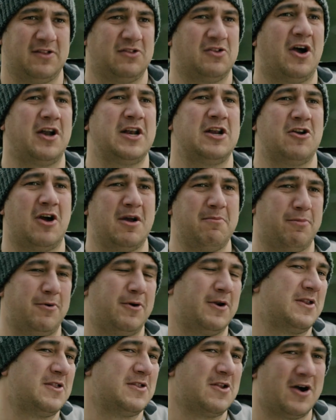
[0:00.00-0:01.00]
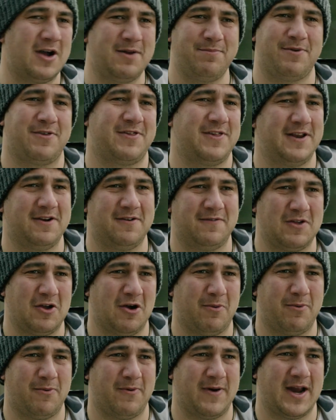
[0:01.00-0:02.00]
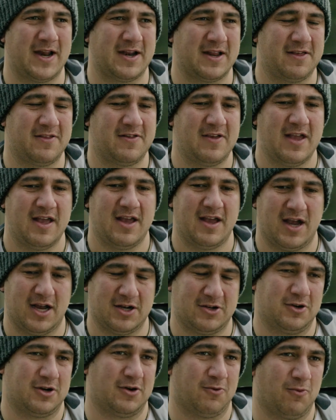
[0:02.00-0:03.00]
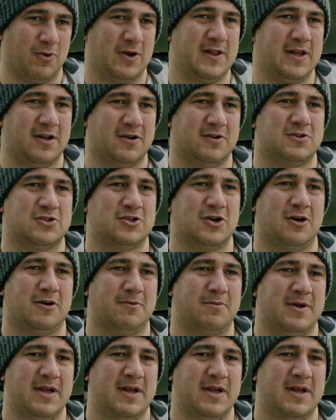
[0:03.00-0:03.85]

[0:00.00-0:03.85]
99.9% .9 of the operators are doing a really good job.